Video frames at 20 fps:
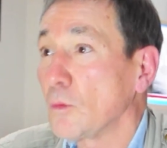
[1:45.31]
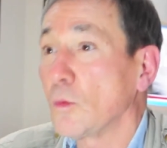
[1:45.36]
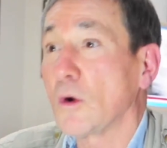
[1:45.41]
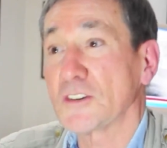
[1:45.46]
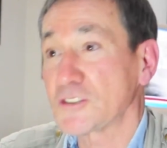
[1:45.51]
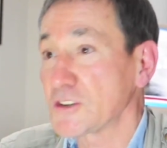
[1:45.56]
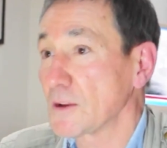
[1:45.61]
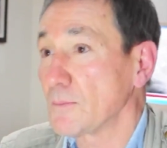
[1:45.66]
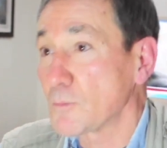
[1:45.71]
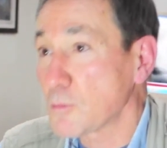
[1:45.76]

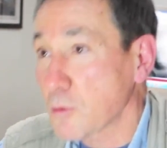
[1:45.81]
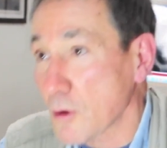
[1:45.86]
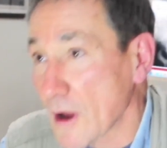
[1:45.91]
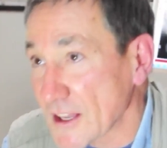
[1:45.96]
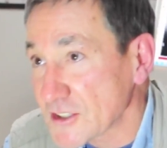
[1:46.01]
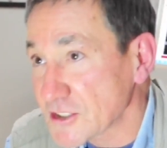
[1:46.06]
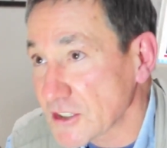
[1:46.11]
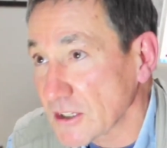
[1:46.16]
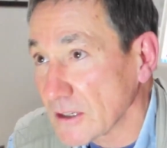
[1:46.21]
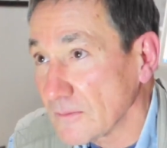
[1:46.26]
was
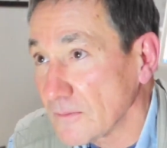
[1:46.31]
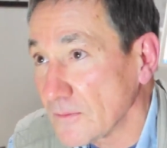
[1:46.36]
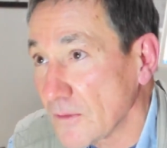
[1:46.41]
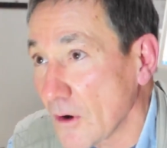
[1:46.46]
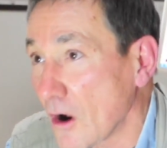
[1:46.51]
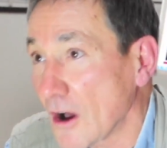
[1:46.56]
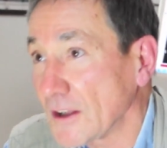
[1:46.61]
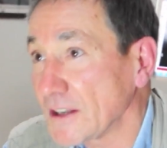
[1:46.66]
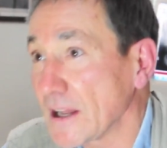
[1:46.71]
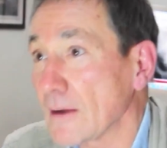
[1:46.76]
impressive
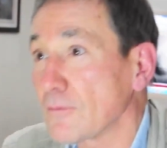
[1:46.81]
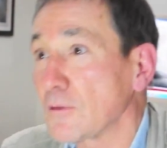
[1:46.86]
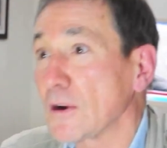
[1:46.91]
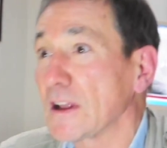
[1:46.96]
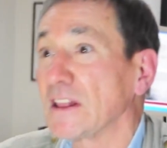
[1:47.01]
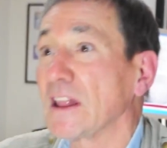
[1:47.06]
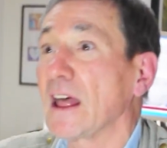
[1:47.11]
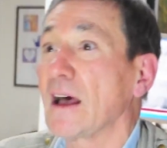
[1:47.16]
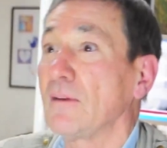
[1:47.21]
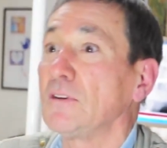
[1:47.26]
on every
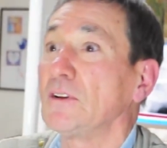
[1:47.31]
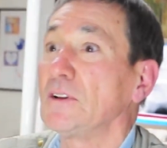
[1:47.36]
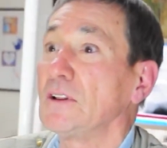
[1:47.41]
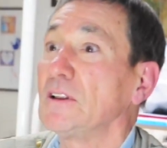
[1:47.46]
level.